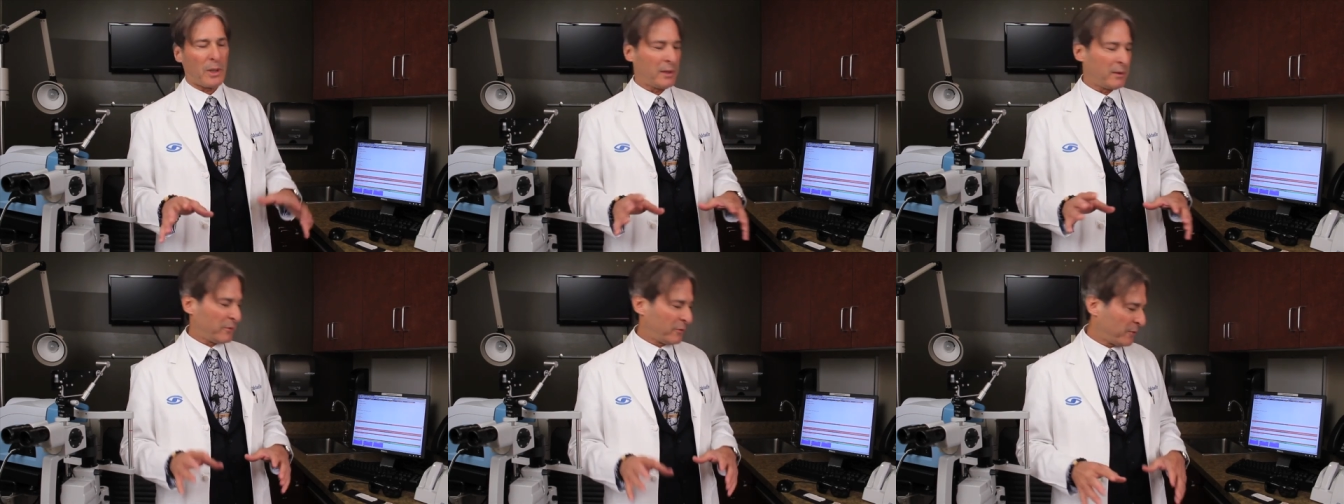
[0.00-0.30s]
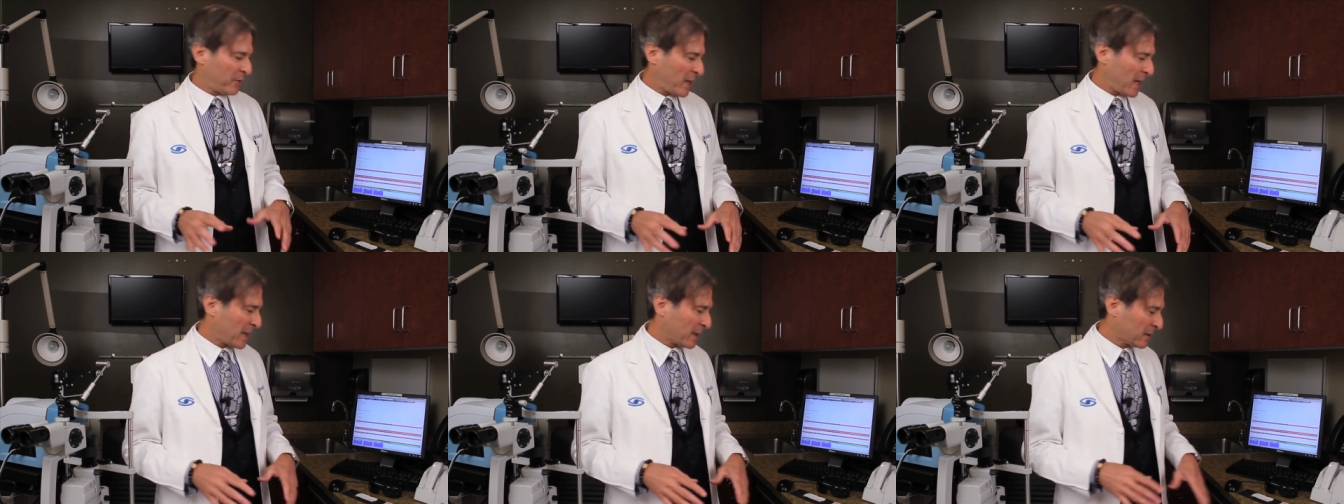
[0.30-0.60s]
In
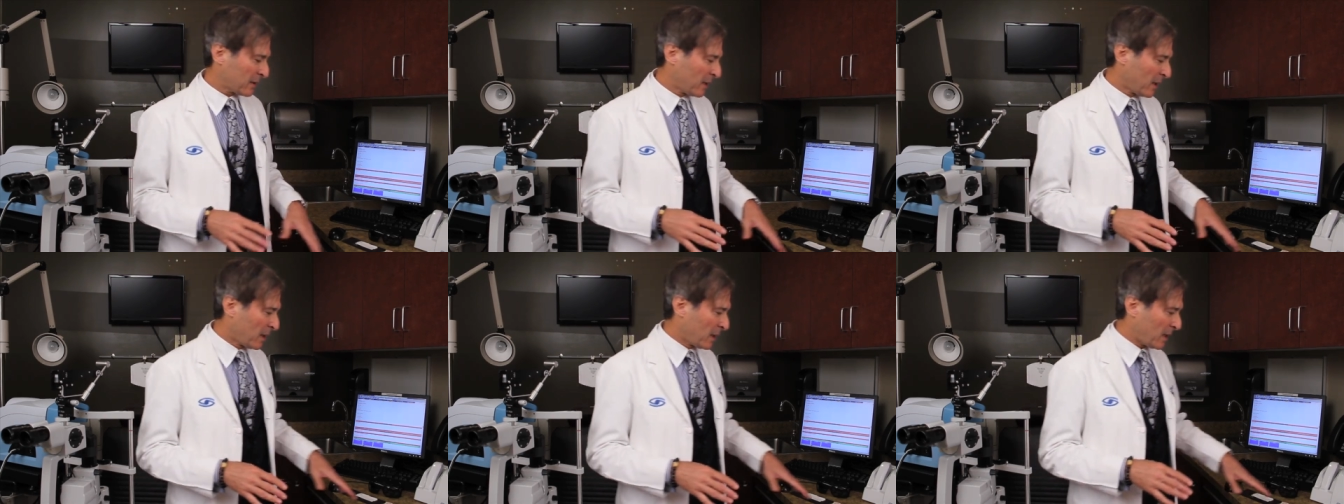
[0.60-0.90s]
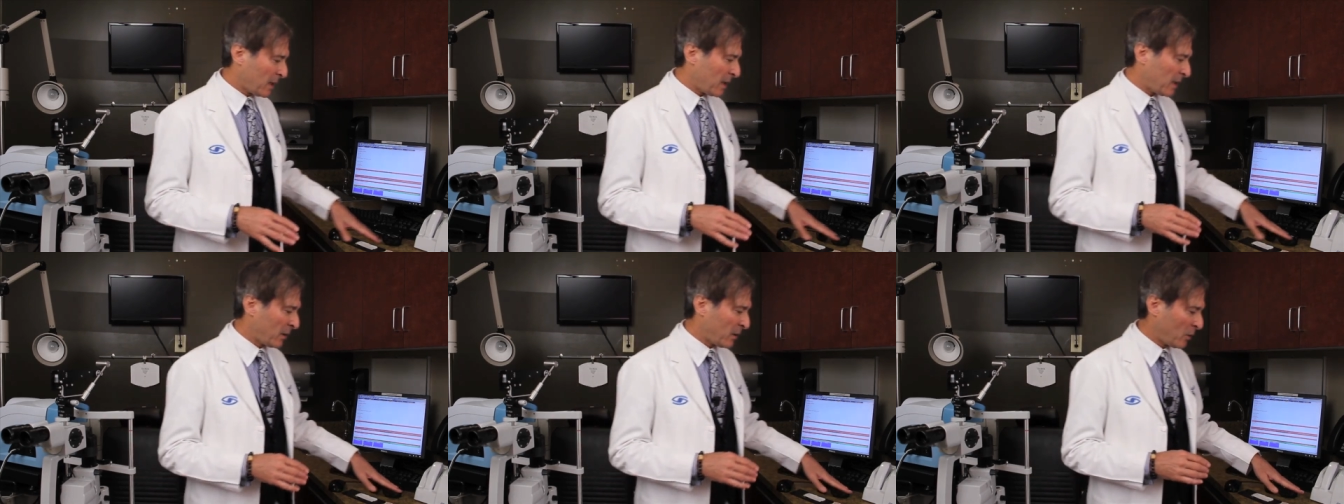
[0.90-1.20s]
fact,
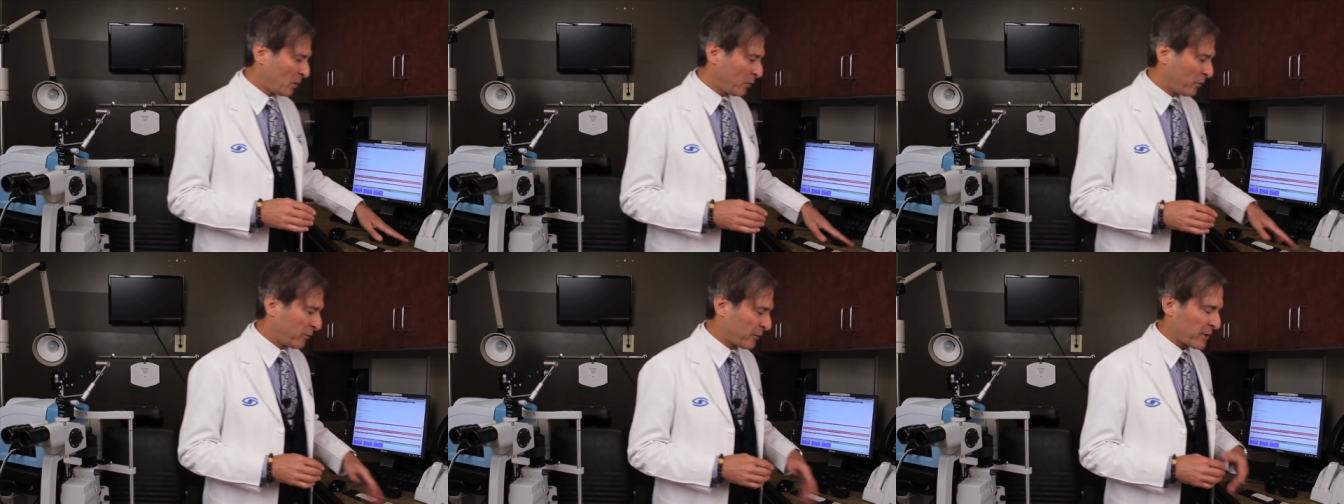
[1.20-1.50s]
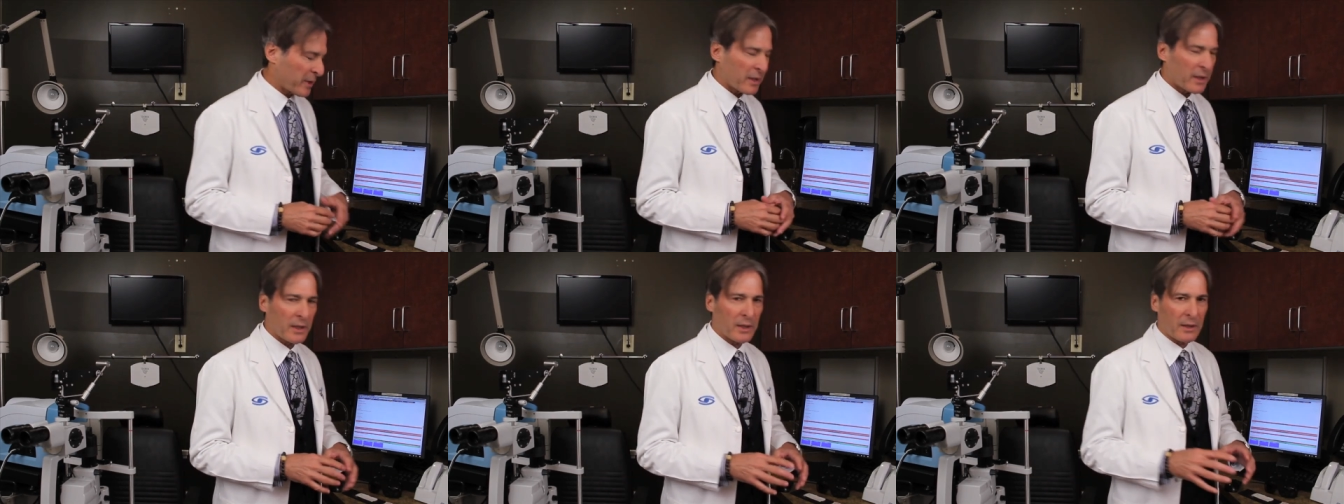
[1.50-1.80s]
I hold
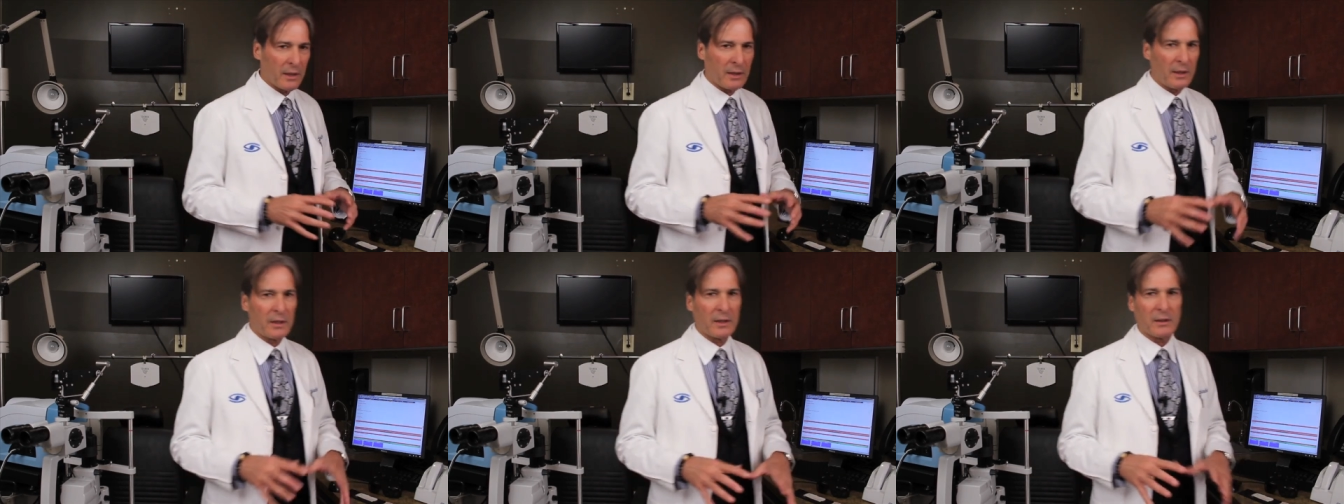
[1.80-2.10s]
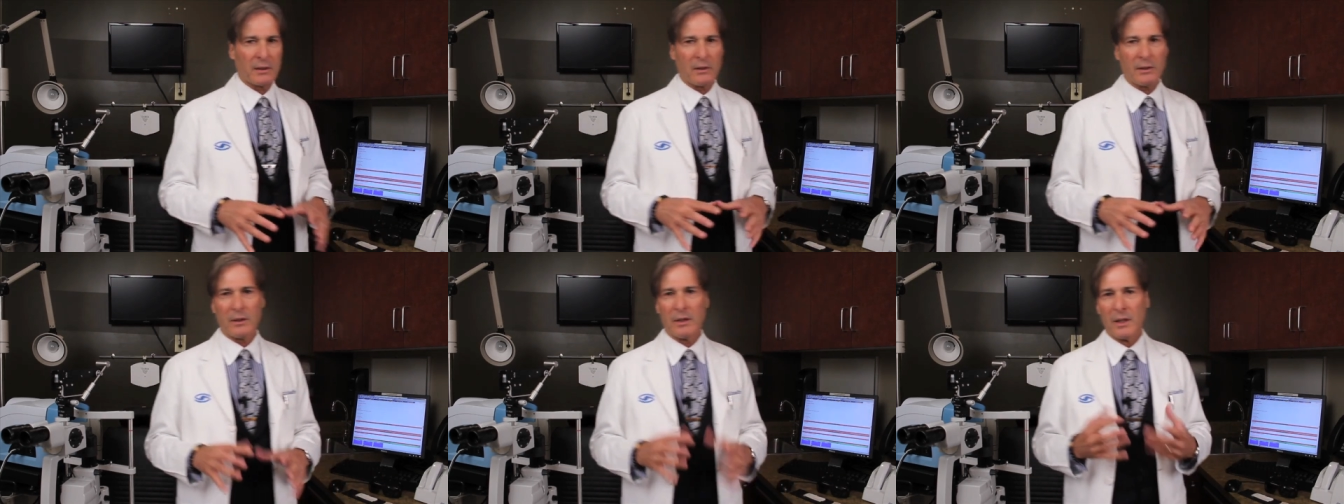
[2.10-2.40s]
very
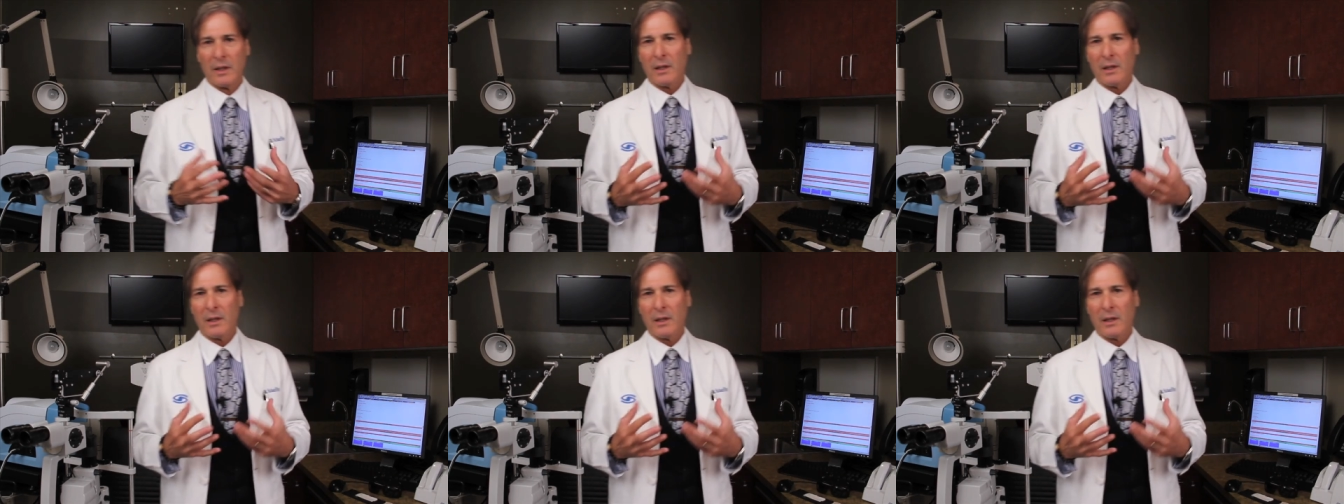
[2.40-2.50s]
little